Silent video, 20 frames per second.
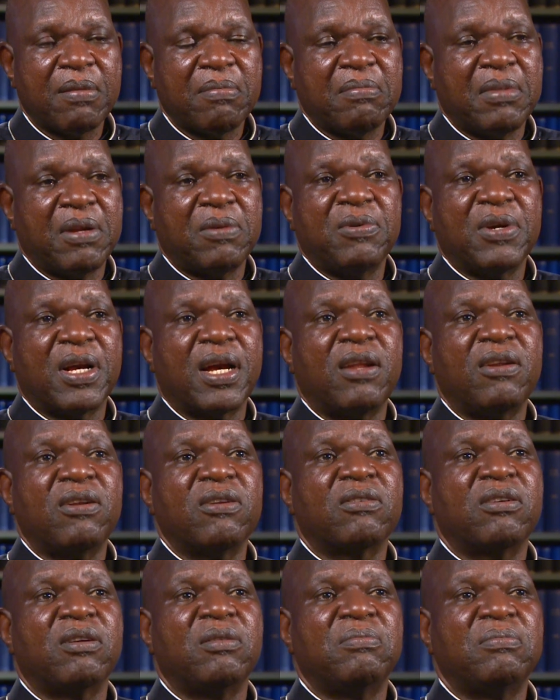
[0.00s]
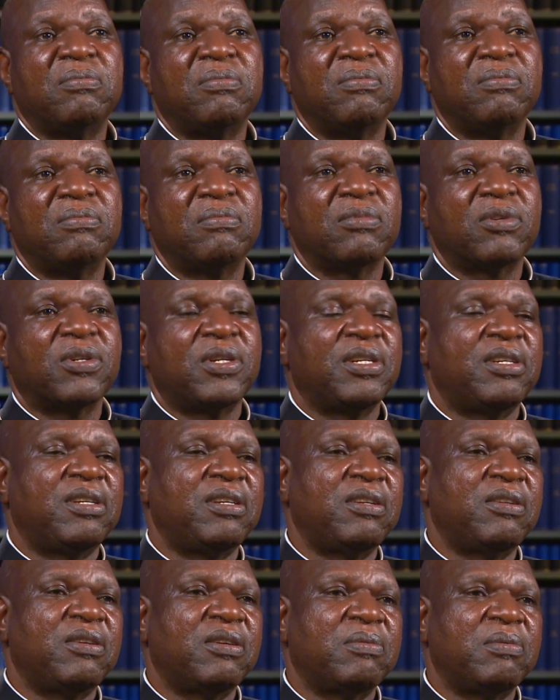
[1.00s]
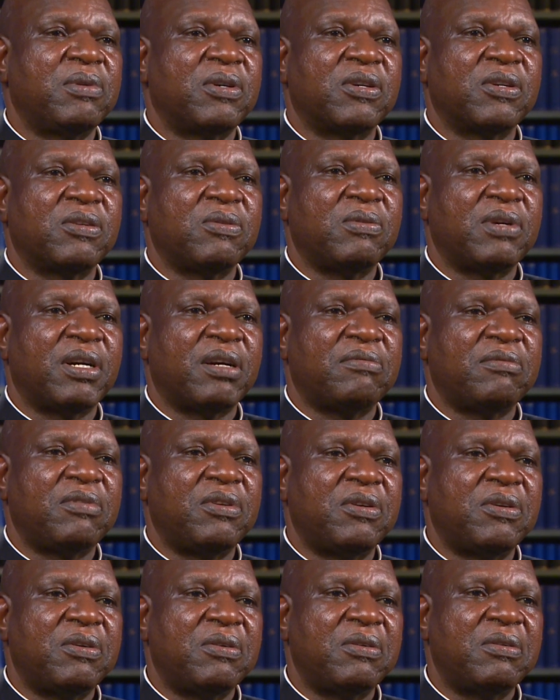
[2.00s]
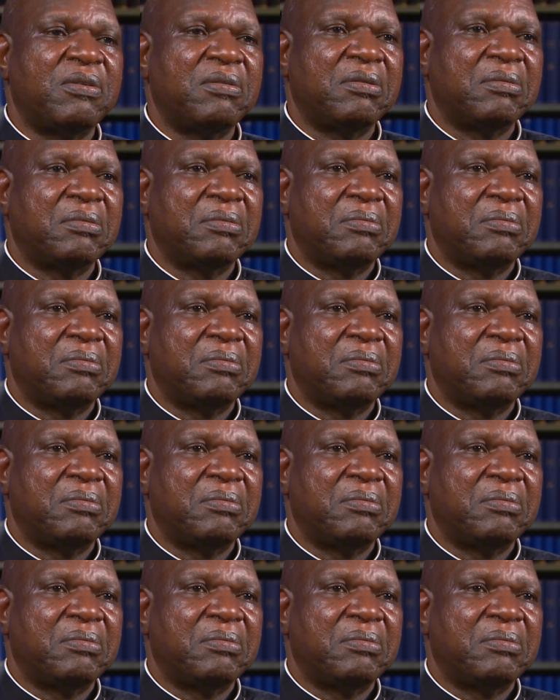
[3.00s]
but we cannot continue because we have no